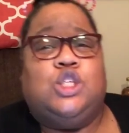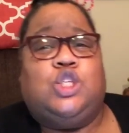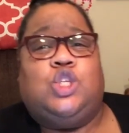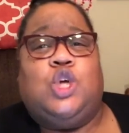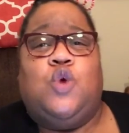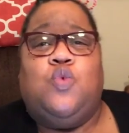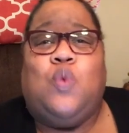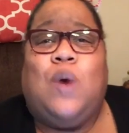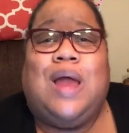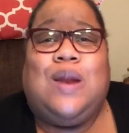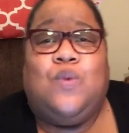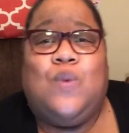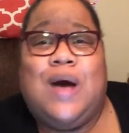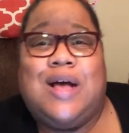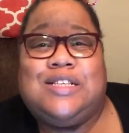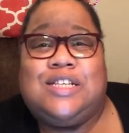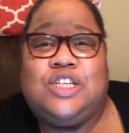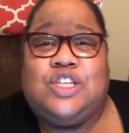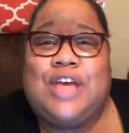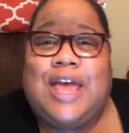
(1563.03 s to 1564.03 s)
So what
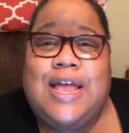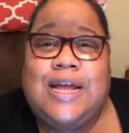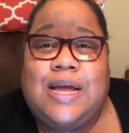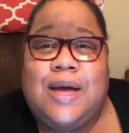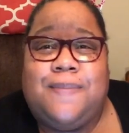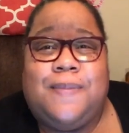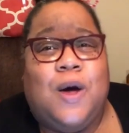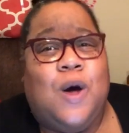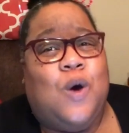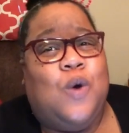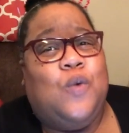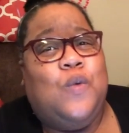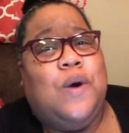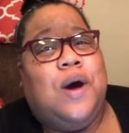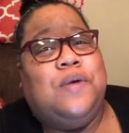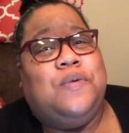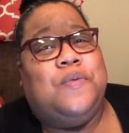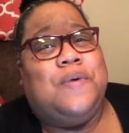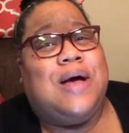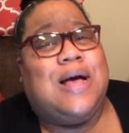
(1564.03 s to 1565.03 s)
was it, Jacob?
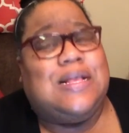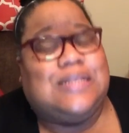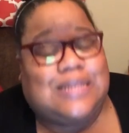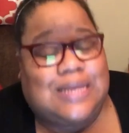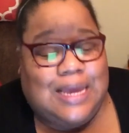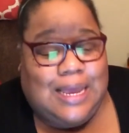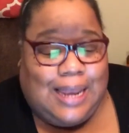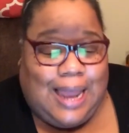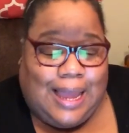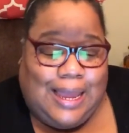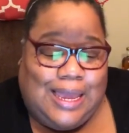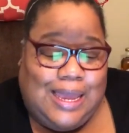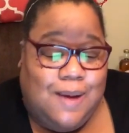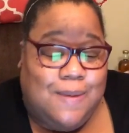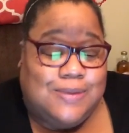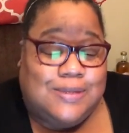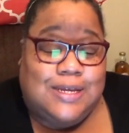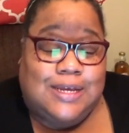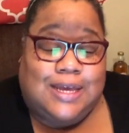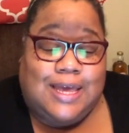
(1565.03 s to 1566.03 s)
What was it? He like, it
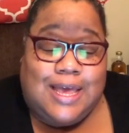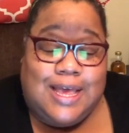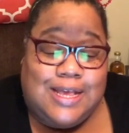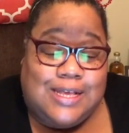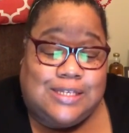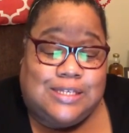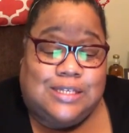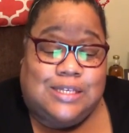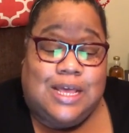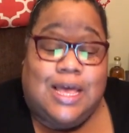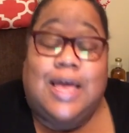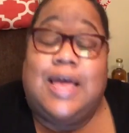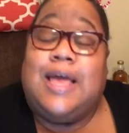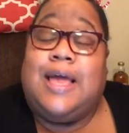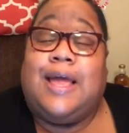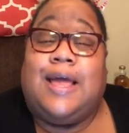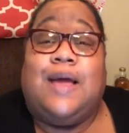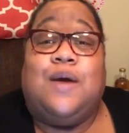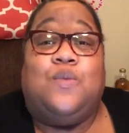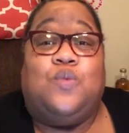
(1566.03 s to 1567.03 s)
was a kiss.
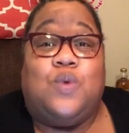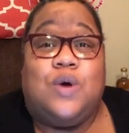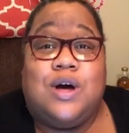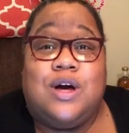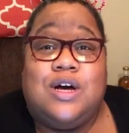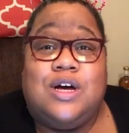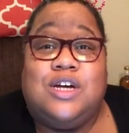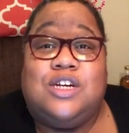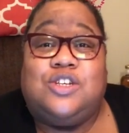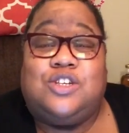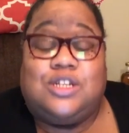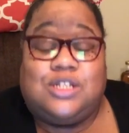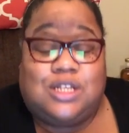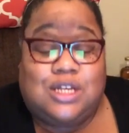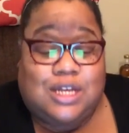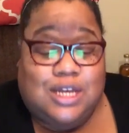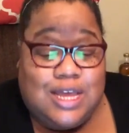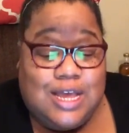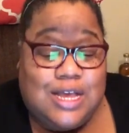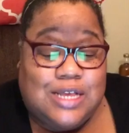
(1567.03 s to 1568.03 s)
It was just a
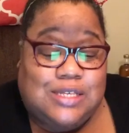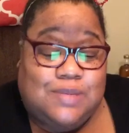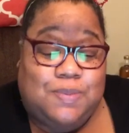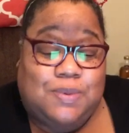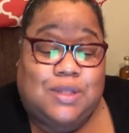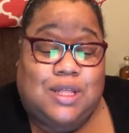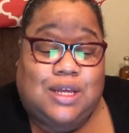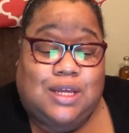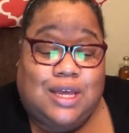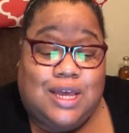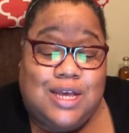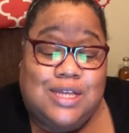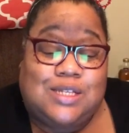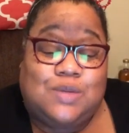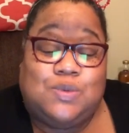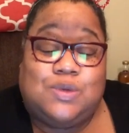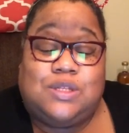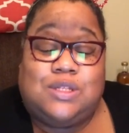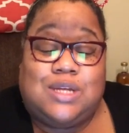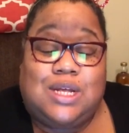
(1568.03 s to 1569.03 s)
kiss, but the
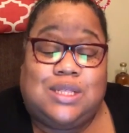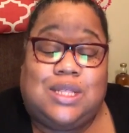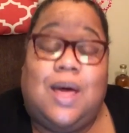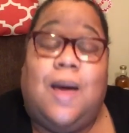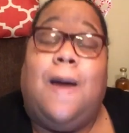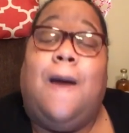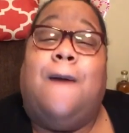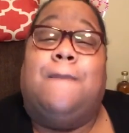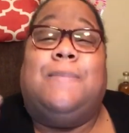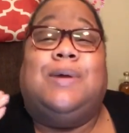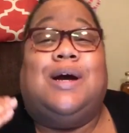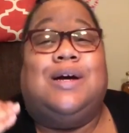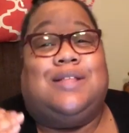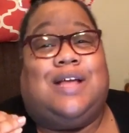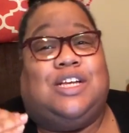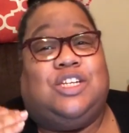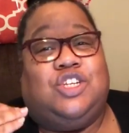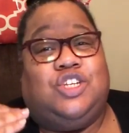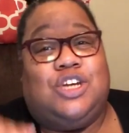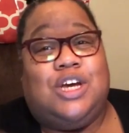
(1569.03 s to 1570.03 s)
kiss was nothing because
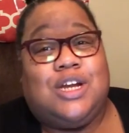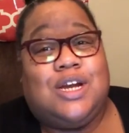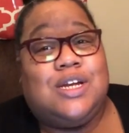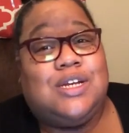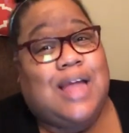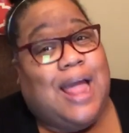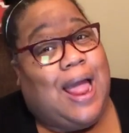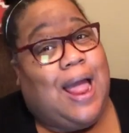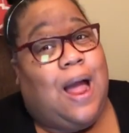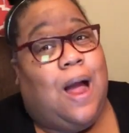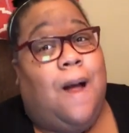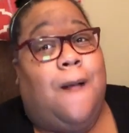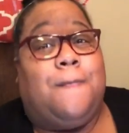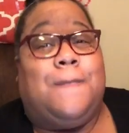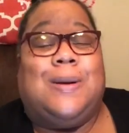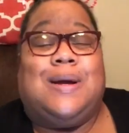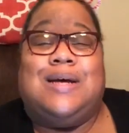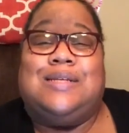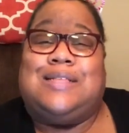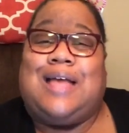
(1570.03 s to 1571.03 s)
I shut it
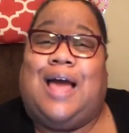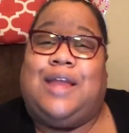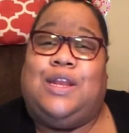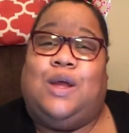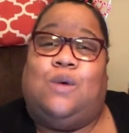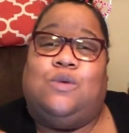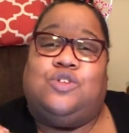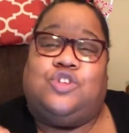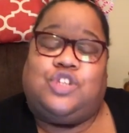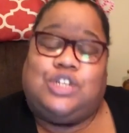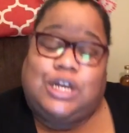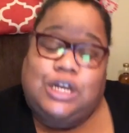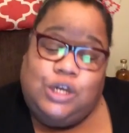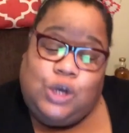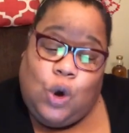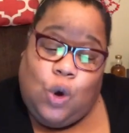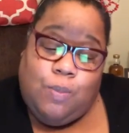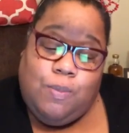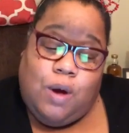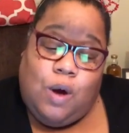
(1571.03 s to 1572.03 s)
down because I don't cheat
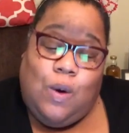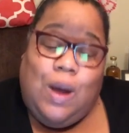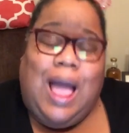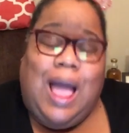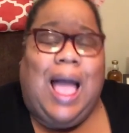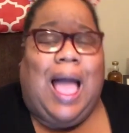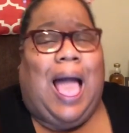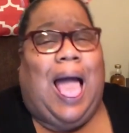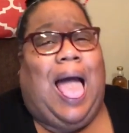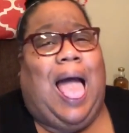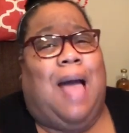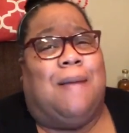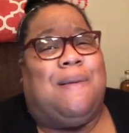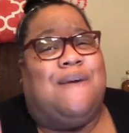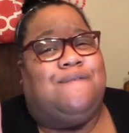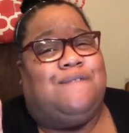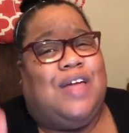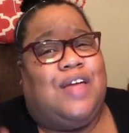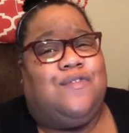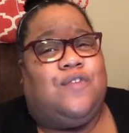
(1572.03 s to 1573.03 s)
no more. I'm a
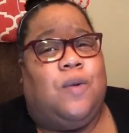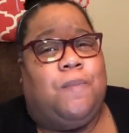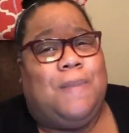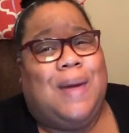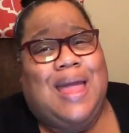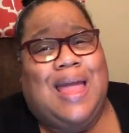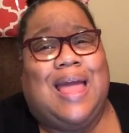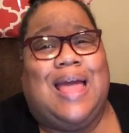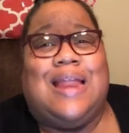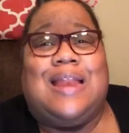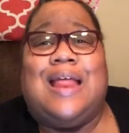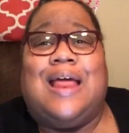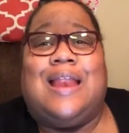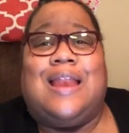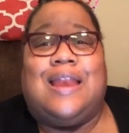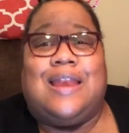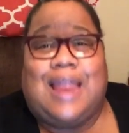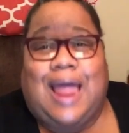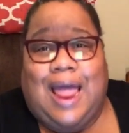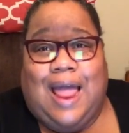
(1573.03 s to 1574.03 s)
faithful man
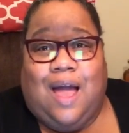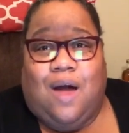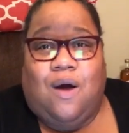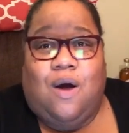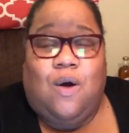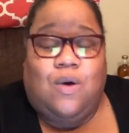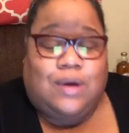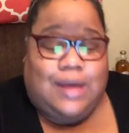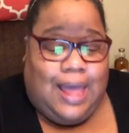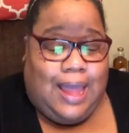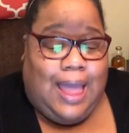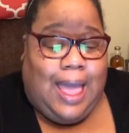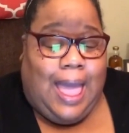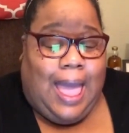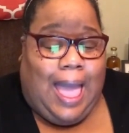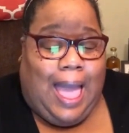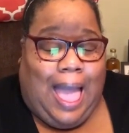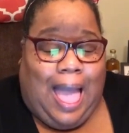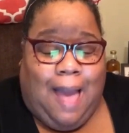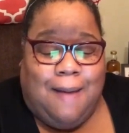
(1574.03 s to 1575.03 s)
now, okay?
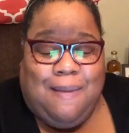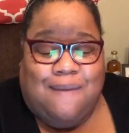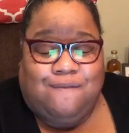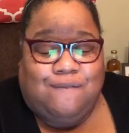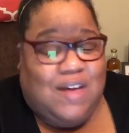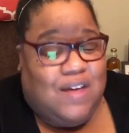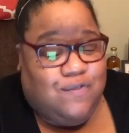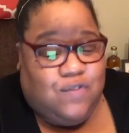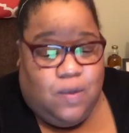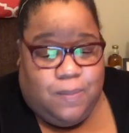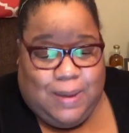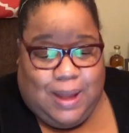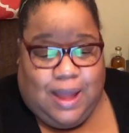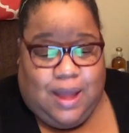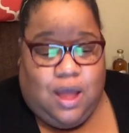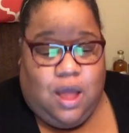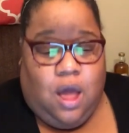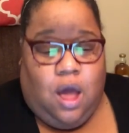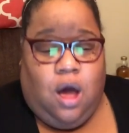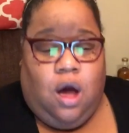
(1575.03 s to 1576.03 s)
I'm a faithful man.